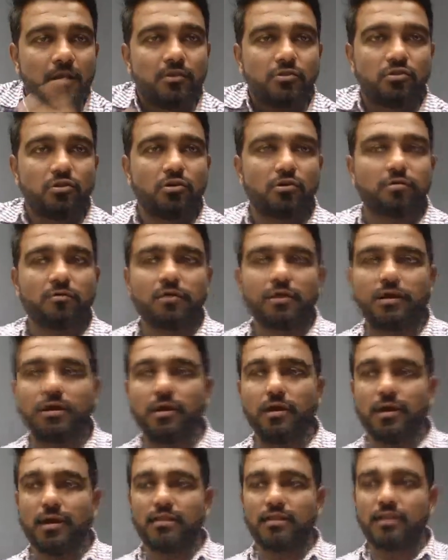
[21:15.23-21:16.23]
So uh,
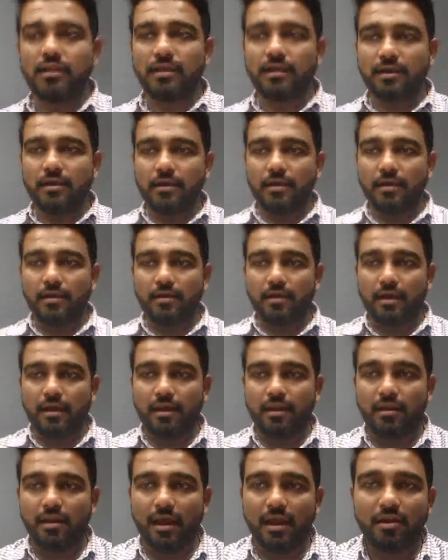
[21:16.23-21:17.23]
I think uh,
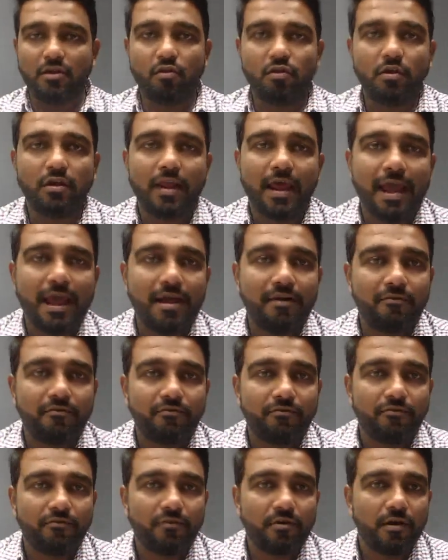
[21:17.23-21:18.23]
I, I don't have
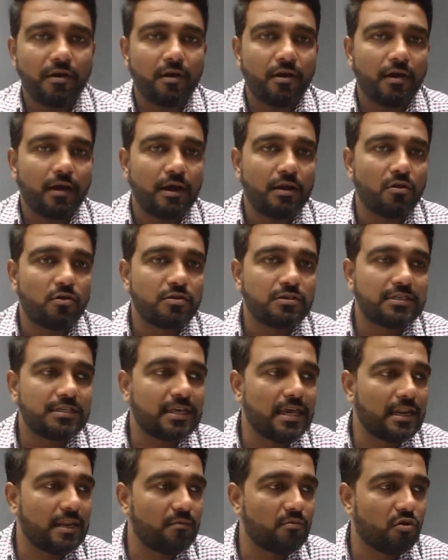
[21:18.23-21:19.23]
uh, I don't
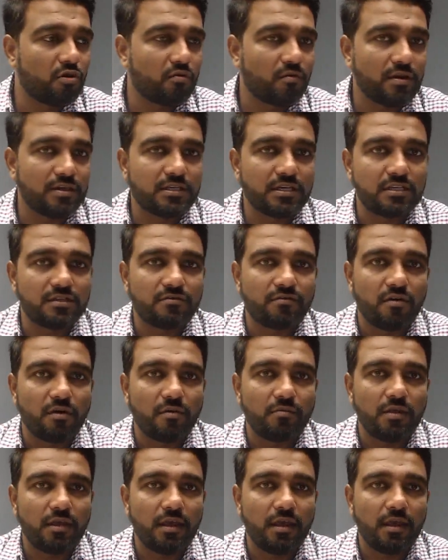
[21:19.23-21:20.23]
see any more questions
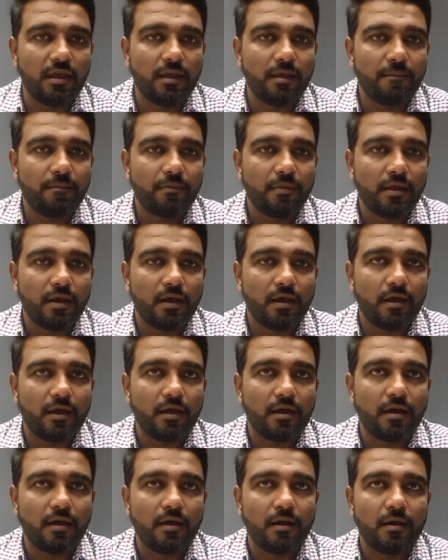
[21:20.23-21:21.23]
from the
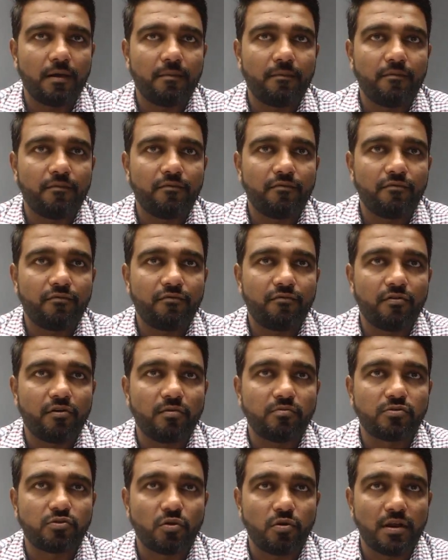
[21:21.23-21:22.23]

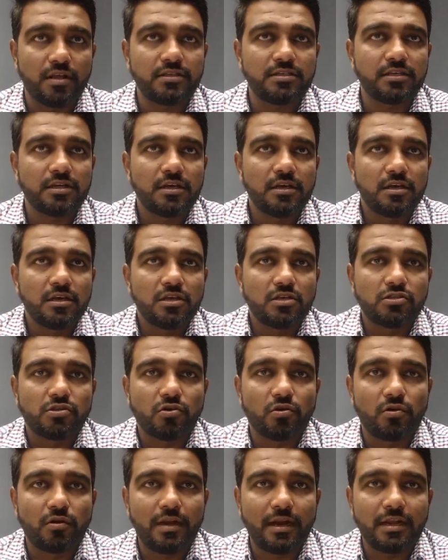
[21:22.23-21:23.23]
from students.
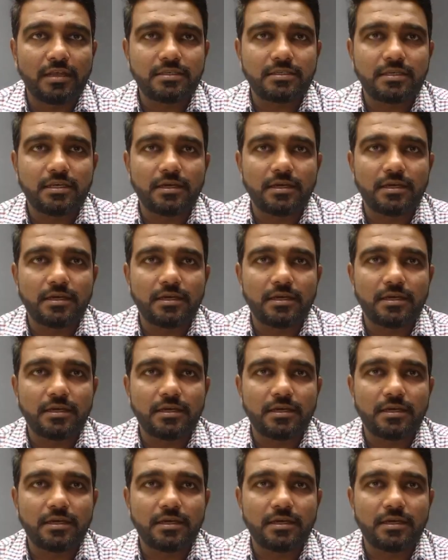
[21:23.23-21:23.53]
So let us